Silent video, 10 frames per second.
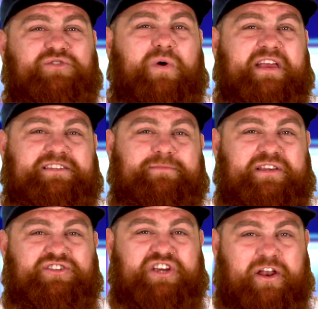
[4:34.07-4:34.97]
ways to
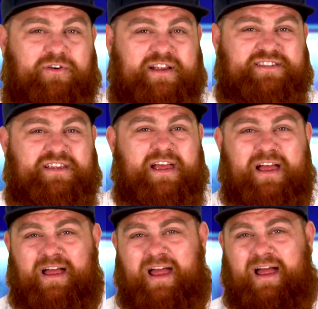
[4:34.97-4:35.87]
be generous
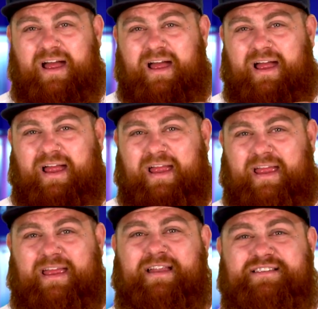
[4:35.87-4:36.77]

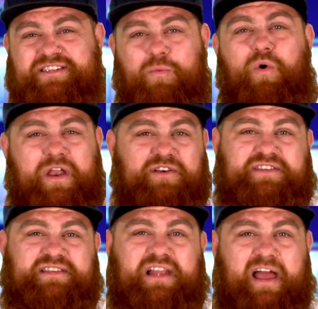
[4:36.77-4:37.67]
in someone
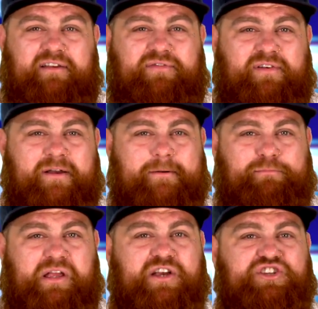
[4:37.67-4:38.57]
else's life,
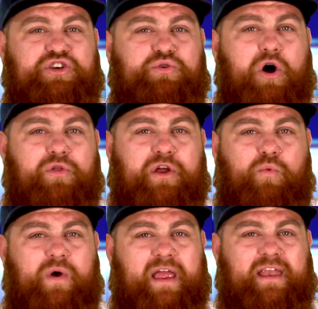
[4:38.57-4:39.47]
because you know their
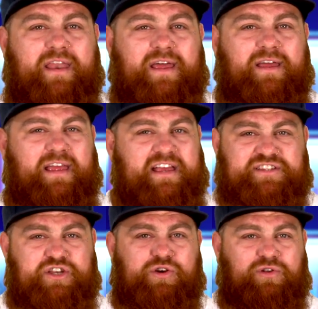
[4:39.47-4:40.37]
win
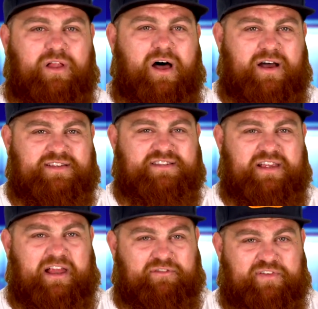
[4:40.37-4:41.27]
isn't your loss.
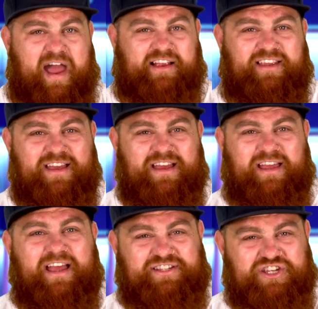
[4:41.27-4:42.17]
In fact,
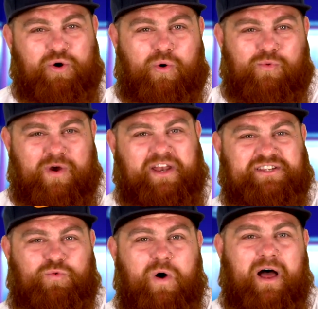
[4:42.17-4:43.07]
it's your win
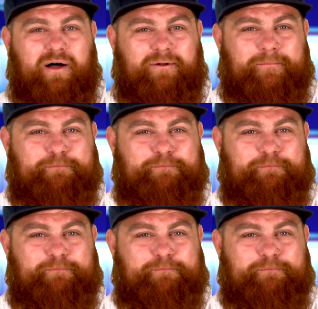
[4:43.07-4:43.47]
as well.